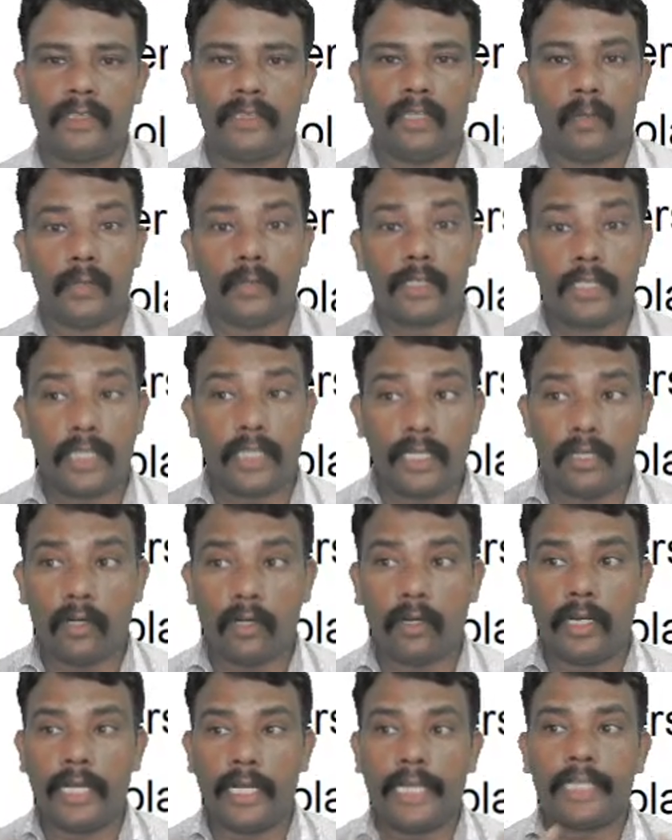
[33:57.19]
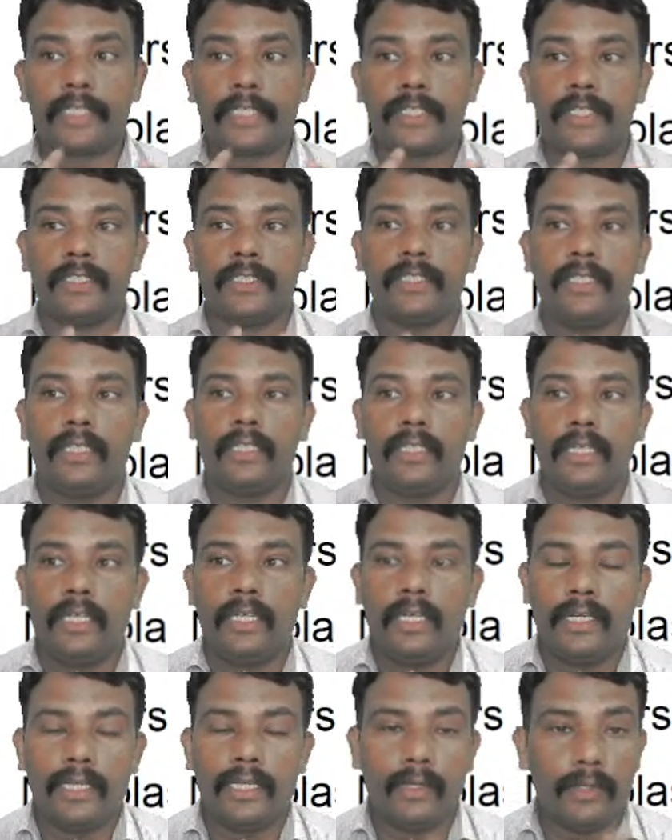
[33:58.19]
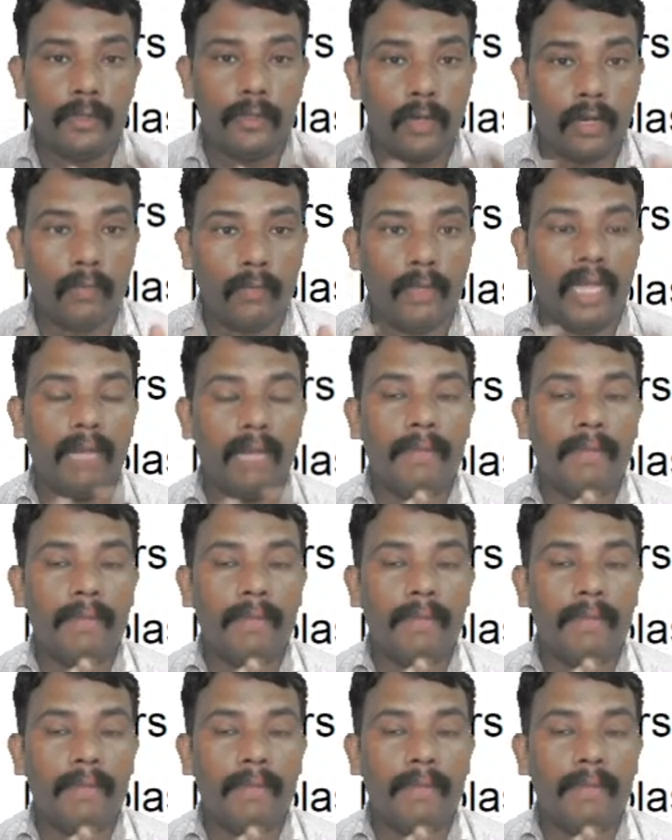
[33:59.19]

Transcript: Now see the connection. Now you are well